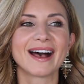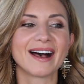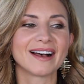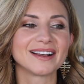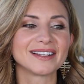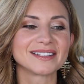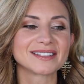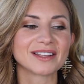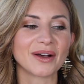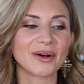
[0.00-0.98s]
Uh,
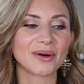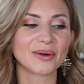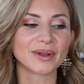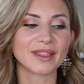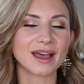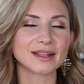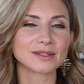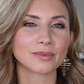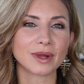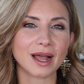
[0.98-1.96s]
so that
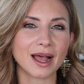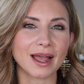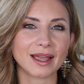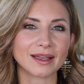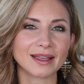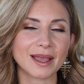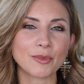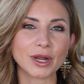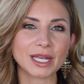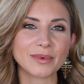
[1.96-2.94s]
is what I am
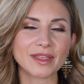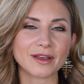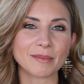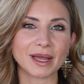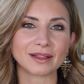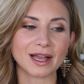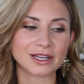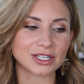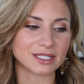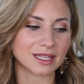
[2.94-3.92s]
working with on my
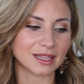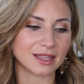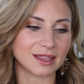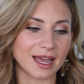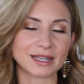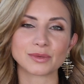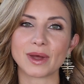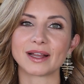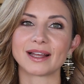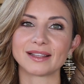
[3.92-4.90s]
lashes and that is
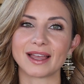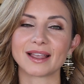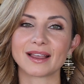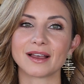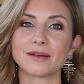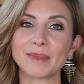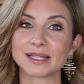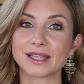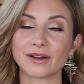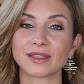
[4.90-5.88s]
why I like a
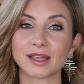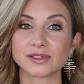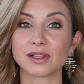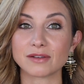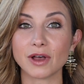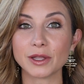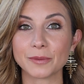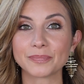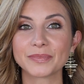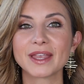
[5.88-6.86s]
mascara that gives a lot of
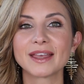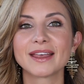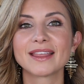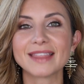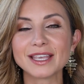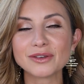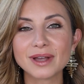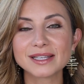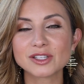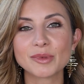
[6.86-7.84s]
volume. Thank you
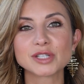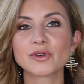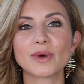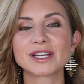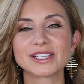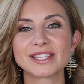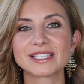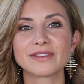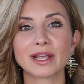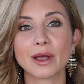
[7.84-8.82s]
guys so much for watching
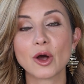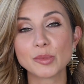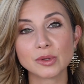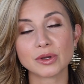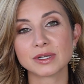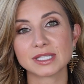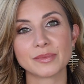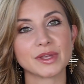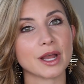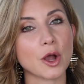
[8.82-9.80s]
this video. I hope you learned
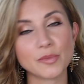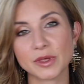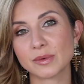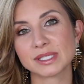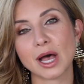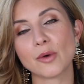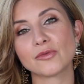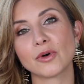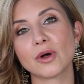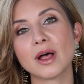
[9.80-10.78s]
something. I hope that it was
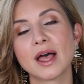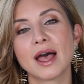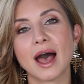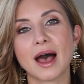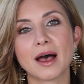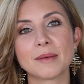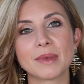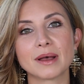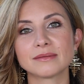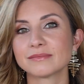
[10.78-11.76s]
helpful.
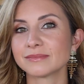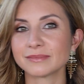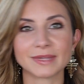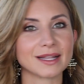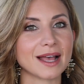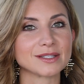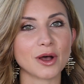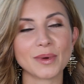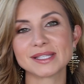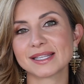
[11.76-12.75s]
Um, as
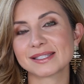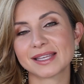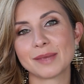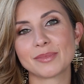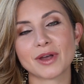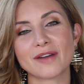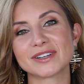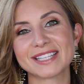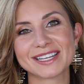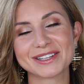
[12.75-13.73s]
always, let's keep the
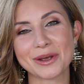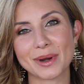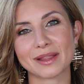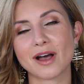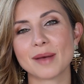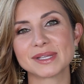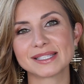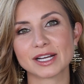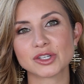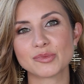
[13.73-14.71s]
conversation going in the comment
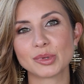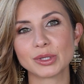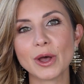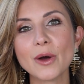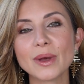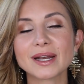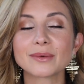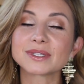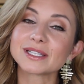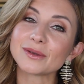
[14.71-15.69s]
section below and I
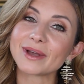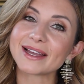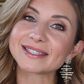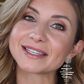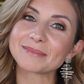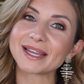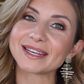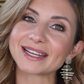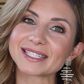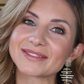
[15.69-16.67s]
will see you guys in my
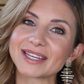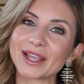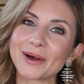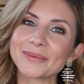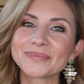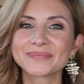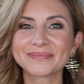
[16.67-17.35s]
next video.